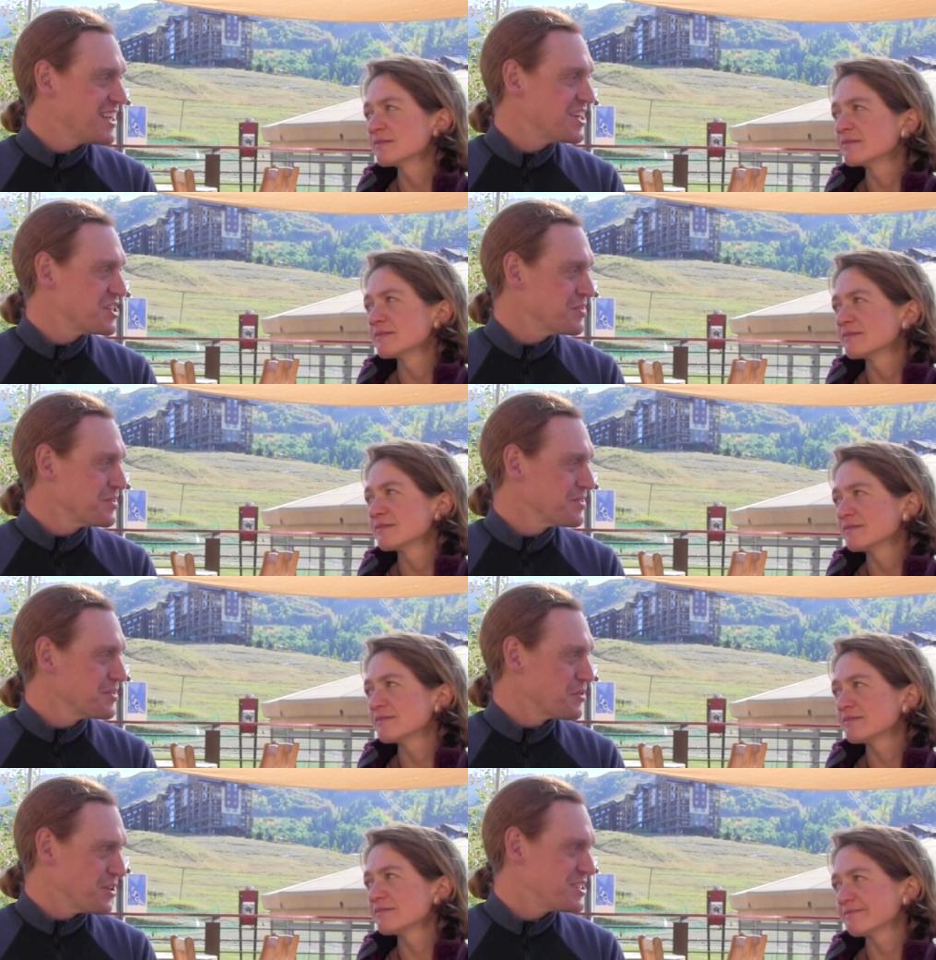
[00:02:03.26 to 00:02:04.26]
Speaker 1: station with,
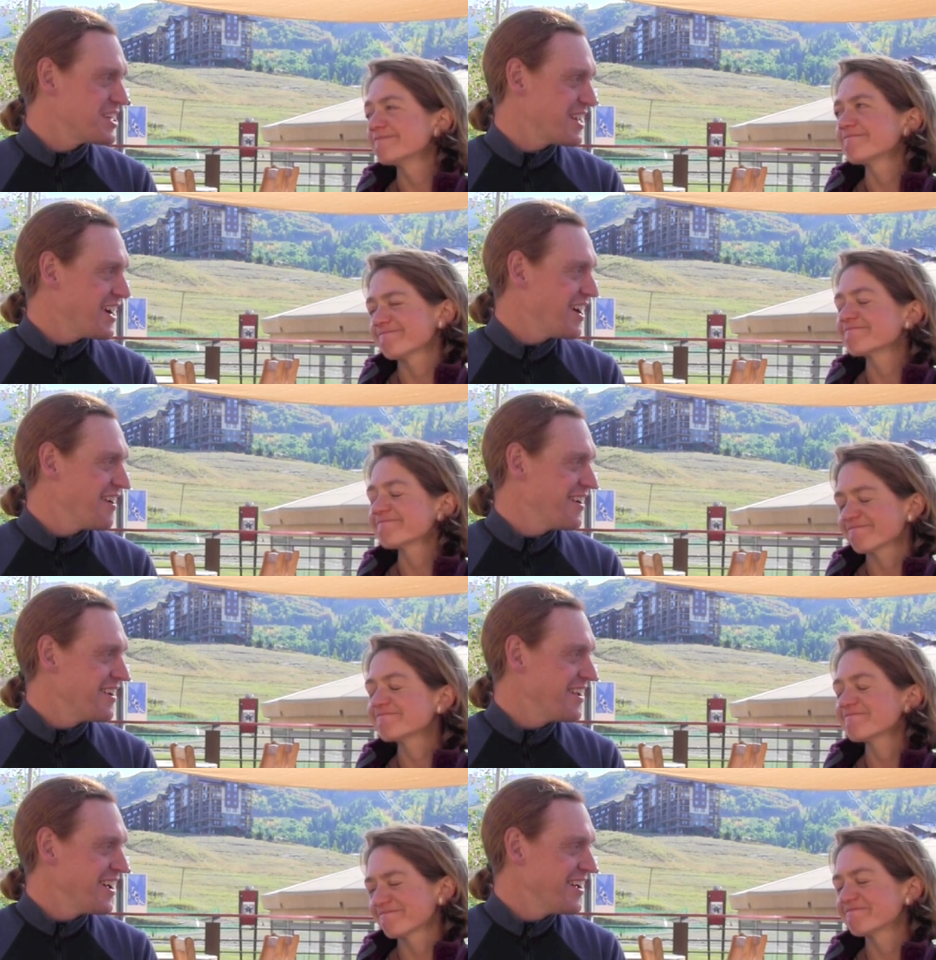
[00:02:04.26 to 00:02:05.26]
with Krissy mm. there,
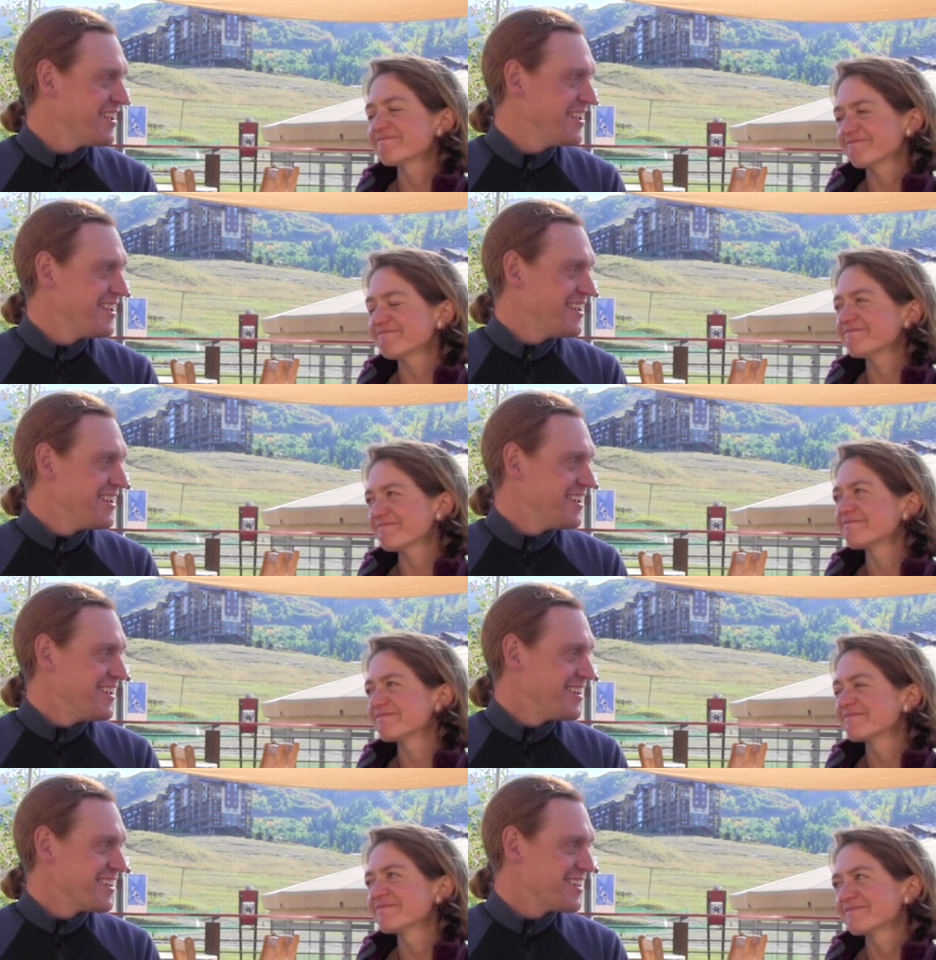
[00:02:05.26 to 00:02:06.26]
and uh, mm.
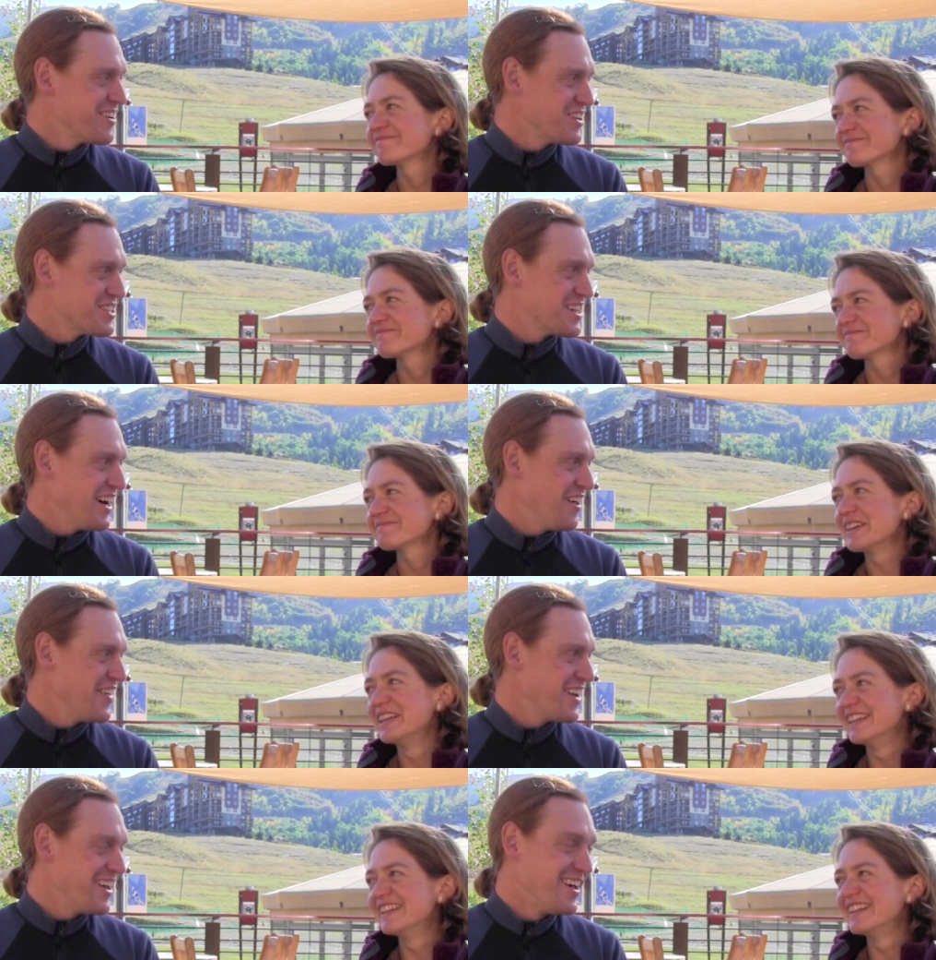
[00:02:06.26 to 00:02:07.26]
you could just tell
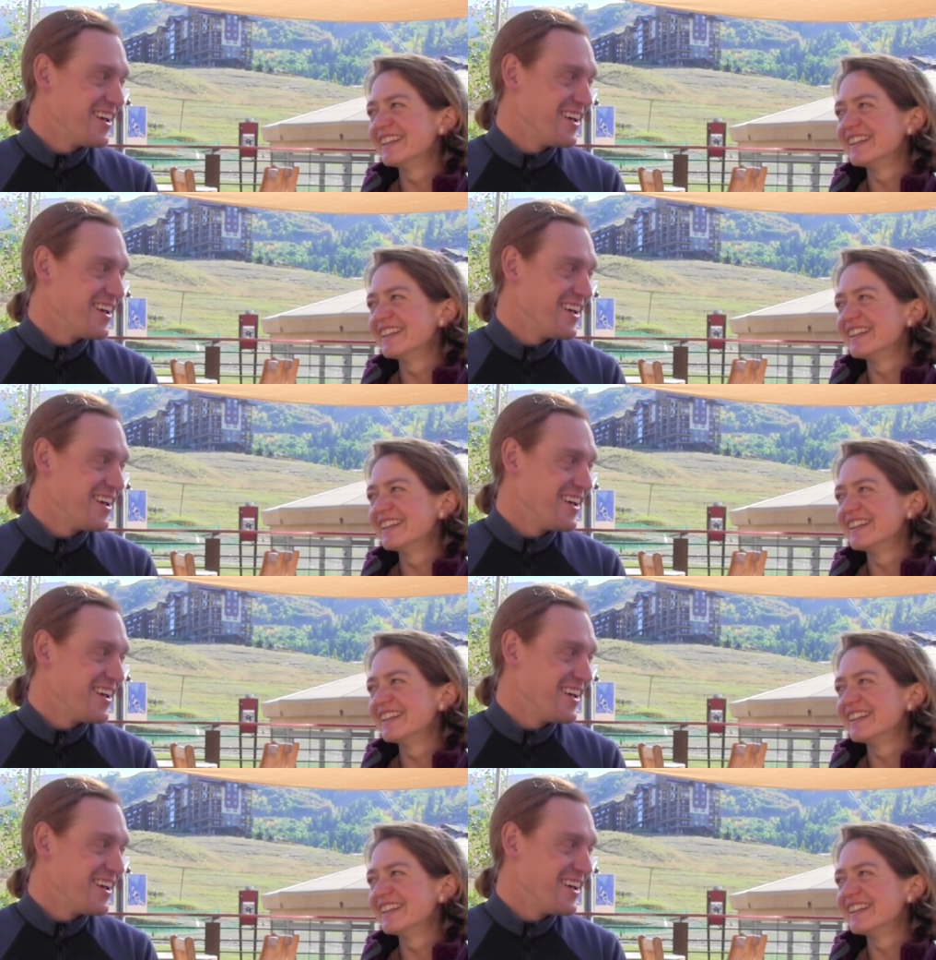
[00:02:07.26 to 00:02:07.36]
that